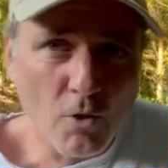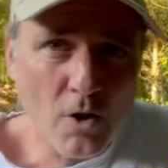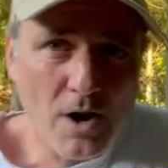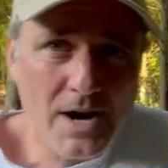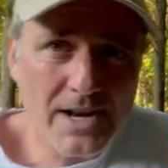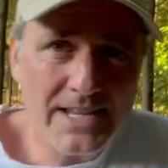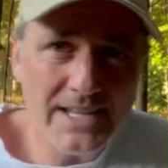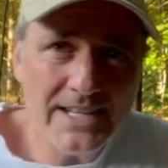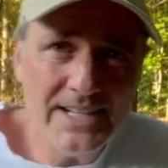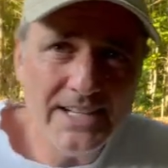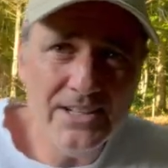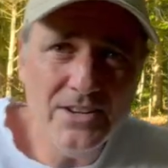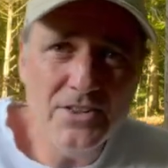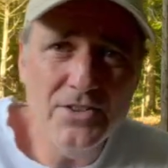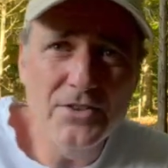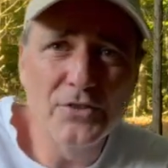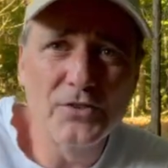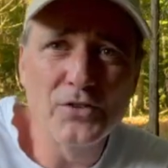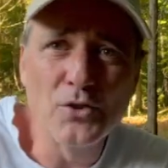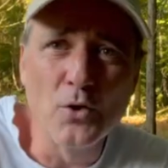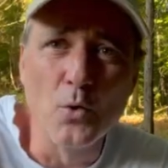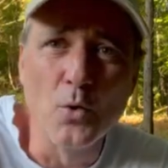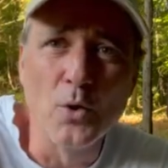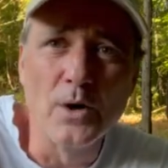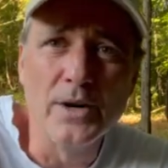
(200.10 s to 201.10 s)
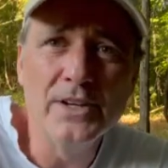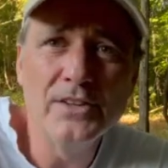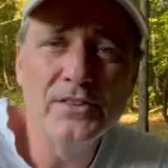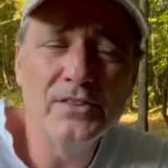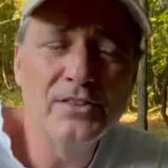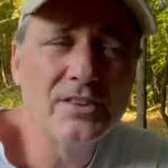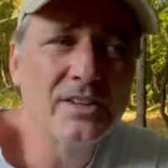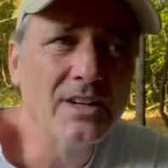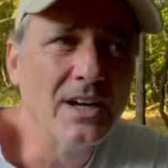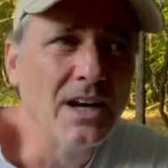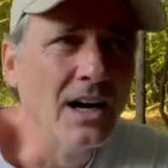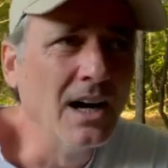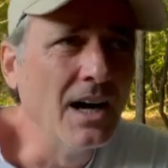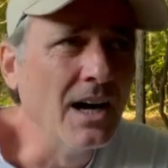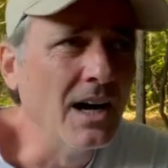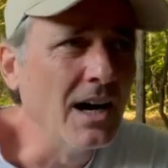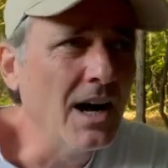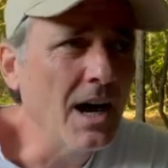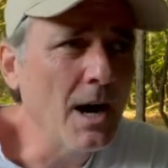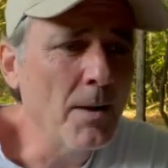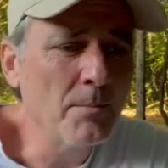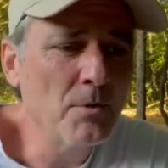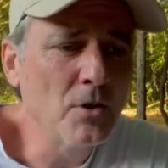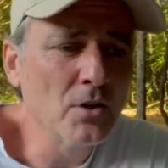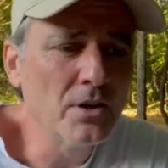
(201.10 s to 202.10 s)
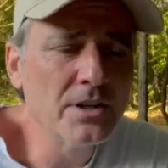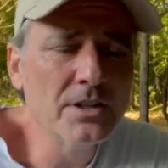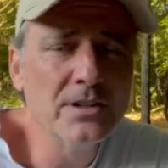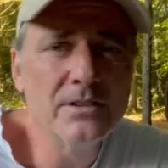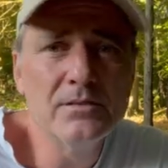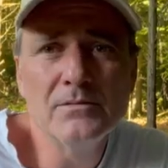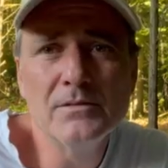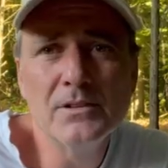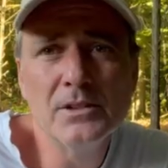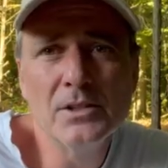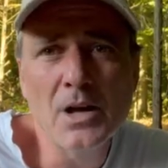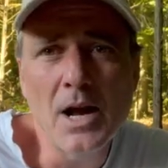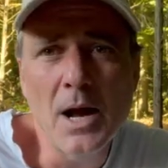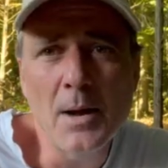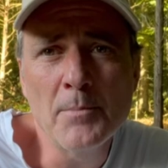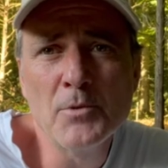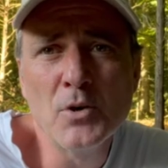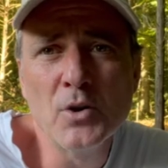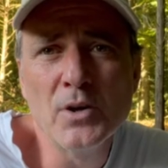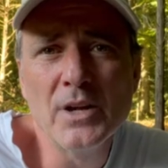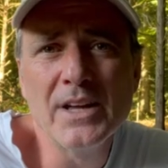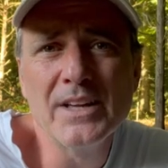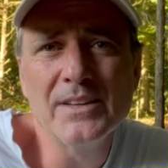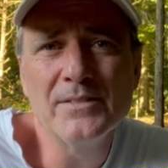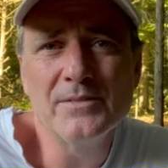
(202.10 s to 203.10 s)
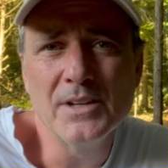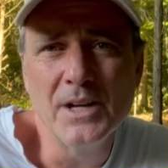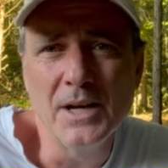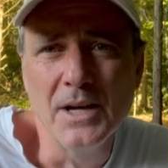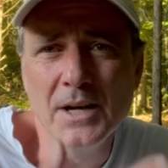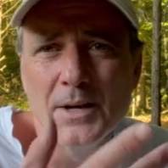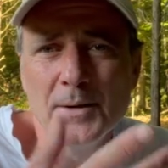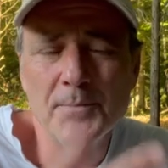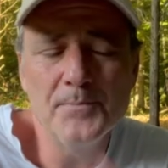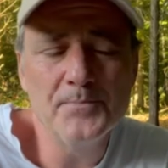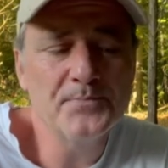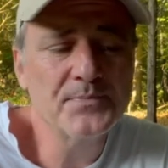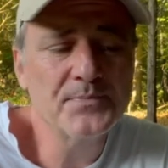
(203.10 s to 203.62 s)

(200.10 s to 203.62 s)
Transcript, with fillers: I get into the stories, uh, I'm gonna, I'm gonna. Uh,